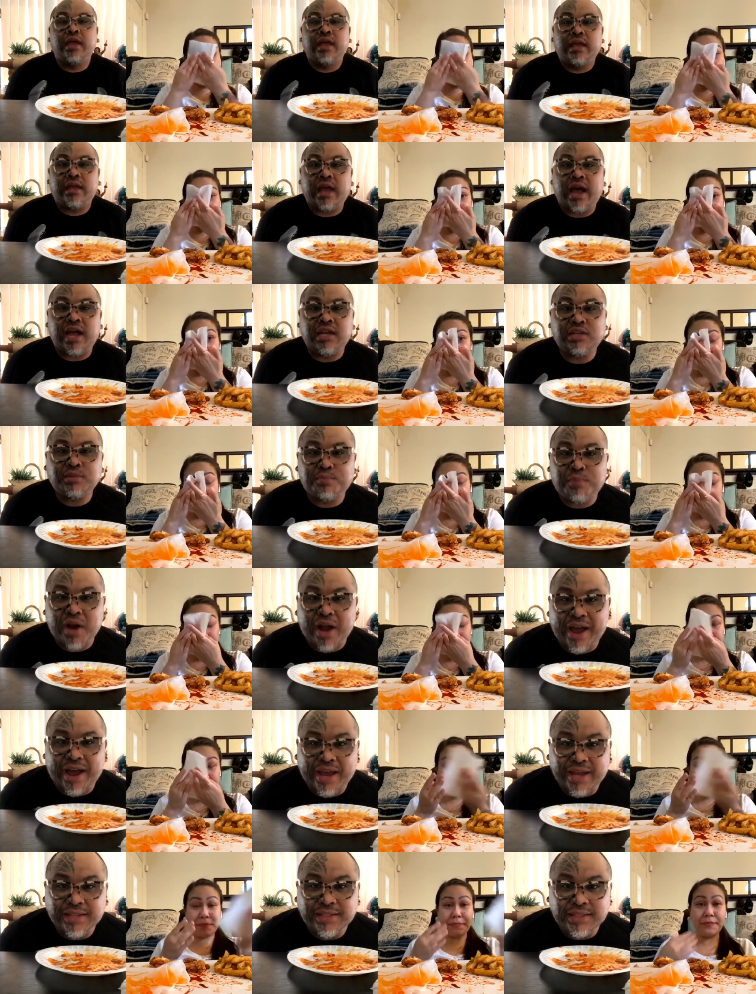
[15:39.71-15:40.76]
Speaker 1: Cash
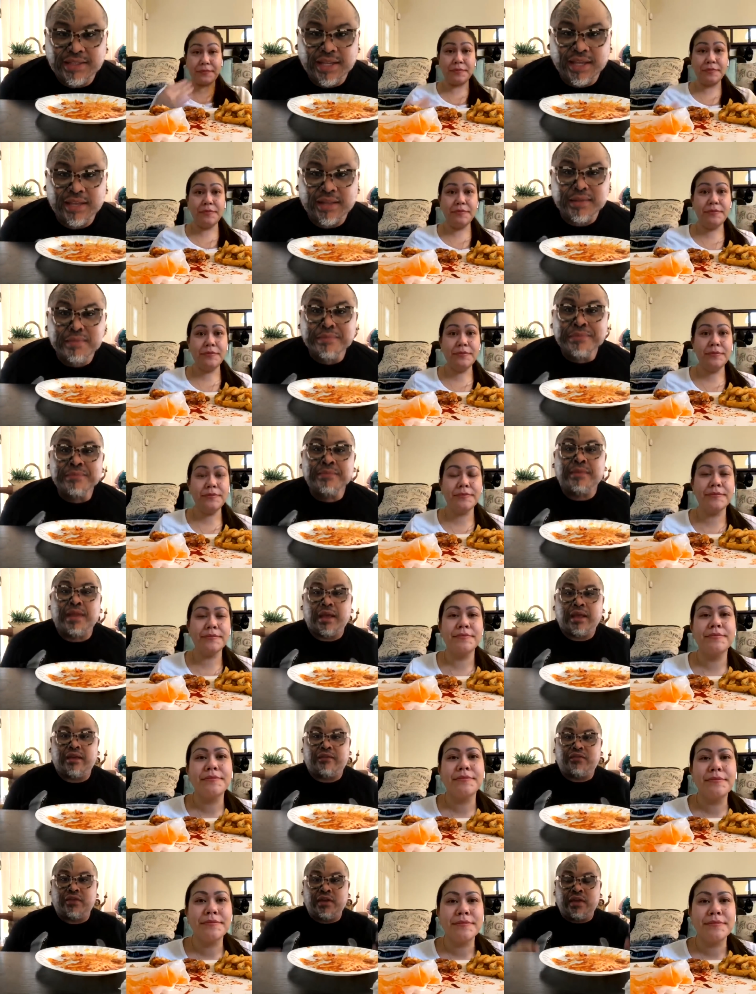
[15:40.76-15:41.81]
prize,
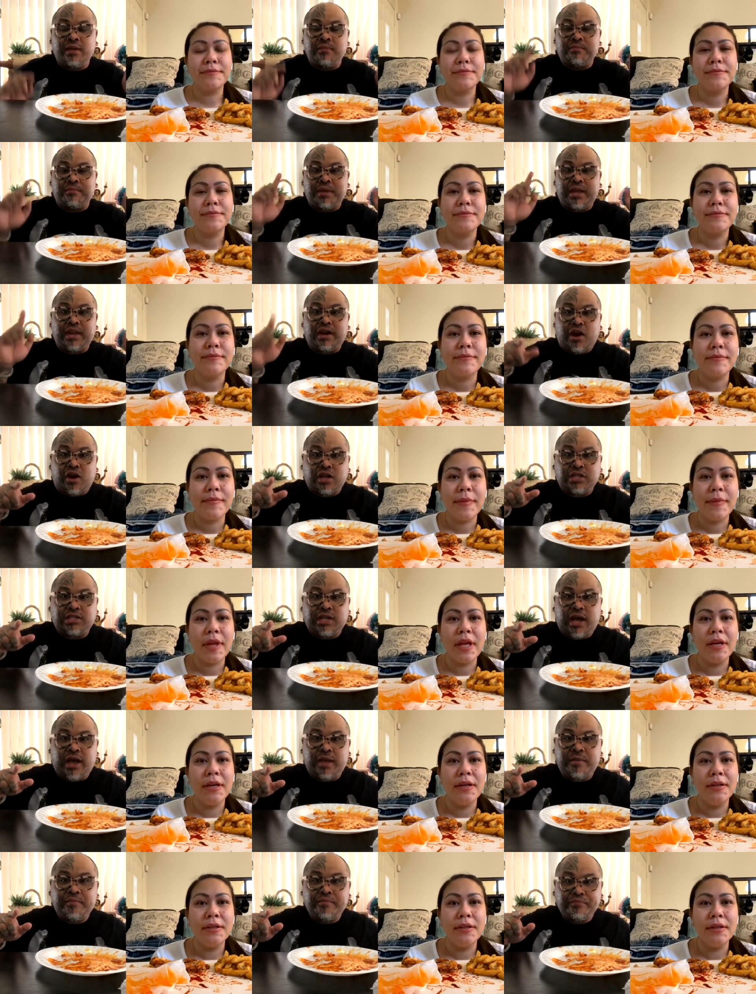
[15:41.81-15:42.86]
if you can beat our
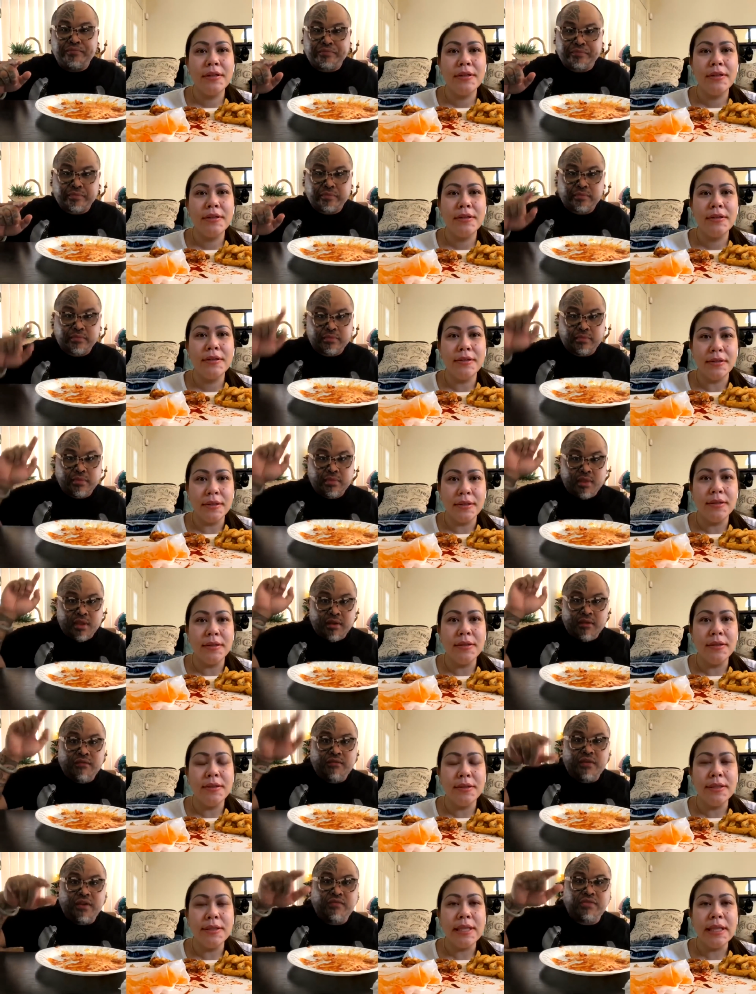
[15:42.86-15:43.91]
time,
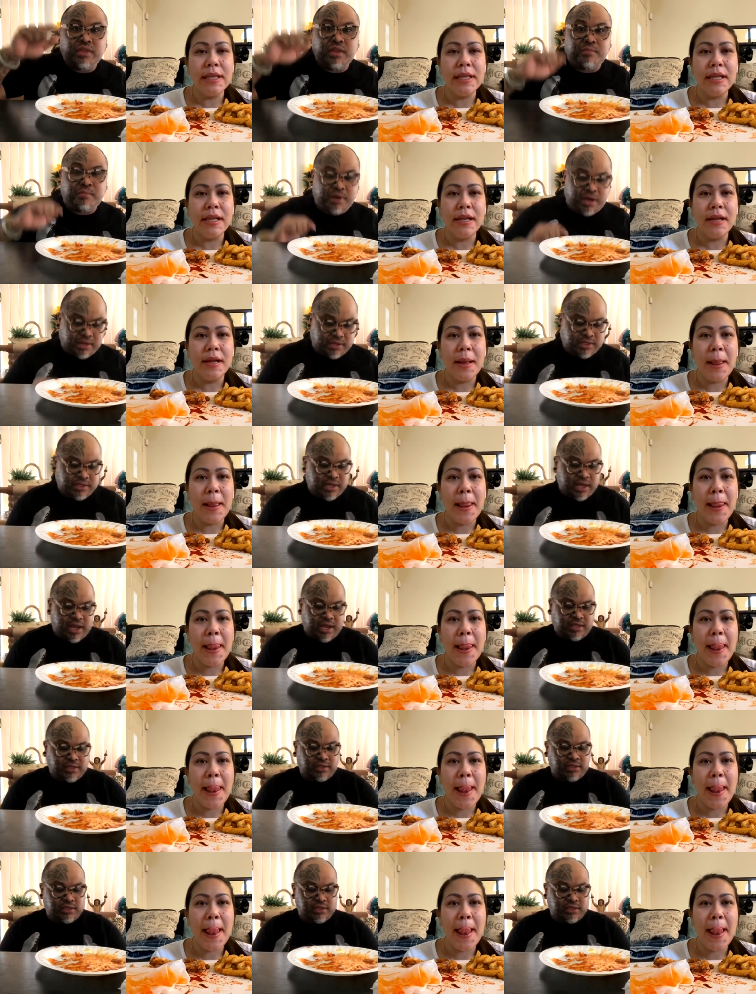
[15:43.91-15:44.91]
fifty bucks, guys.